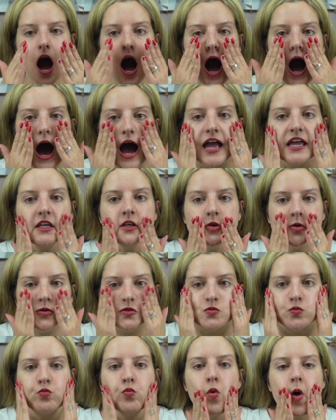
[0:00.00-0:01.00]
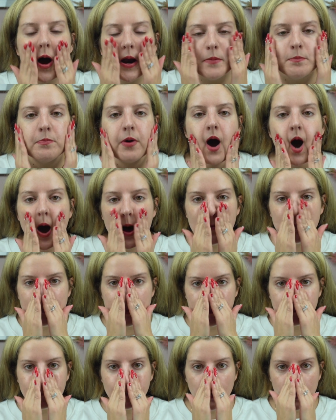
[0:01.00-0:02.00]
I use 1
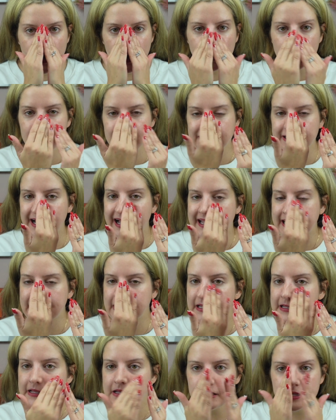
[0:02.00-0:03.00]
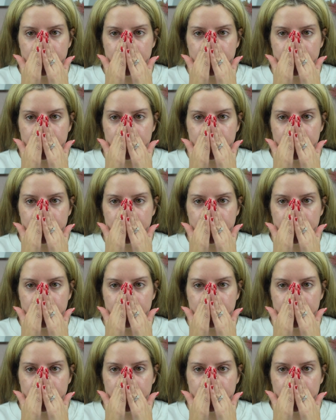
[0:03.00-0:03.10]
pump per night